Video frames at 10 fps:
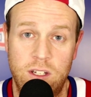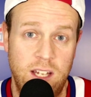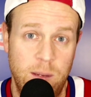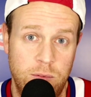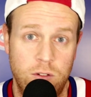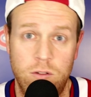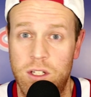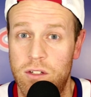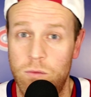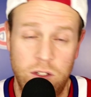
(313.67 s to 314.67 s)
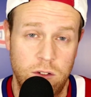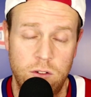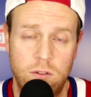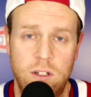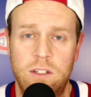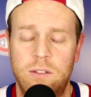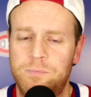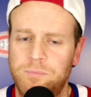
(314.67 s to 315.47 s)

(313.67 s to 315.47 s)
his hip surgeries, his wrist surgeries,